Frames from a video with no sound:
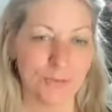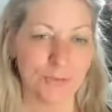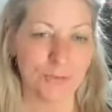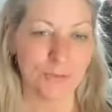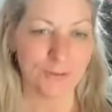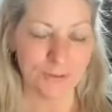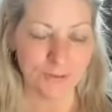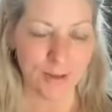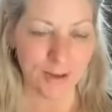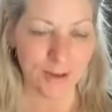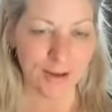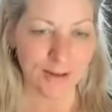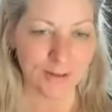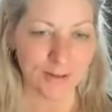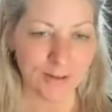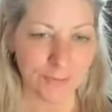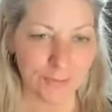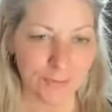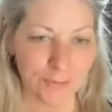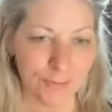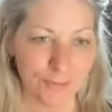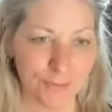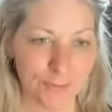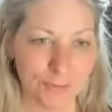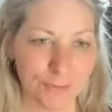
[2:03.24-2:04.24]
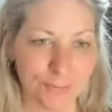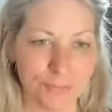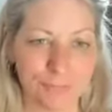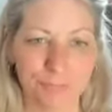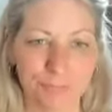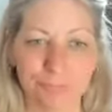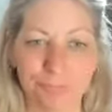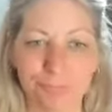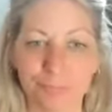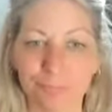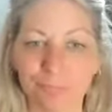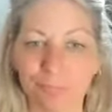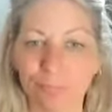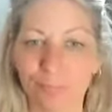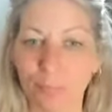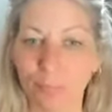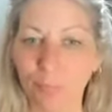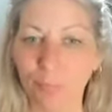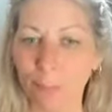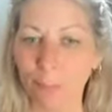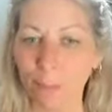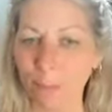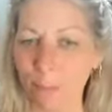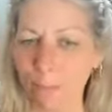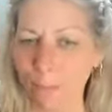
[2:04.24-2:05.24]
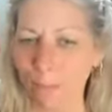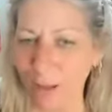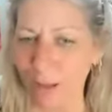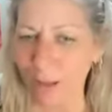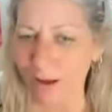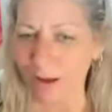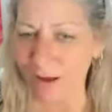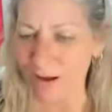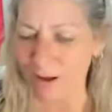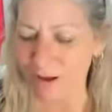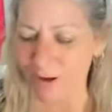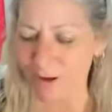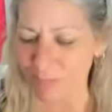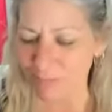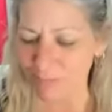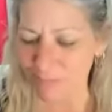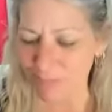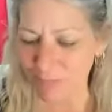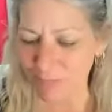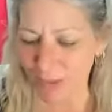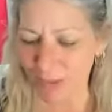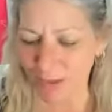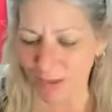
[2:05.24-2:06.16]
desires, to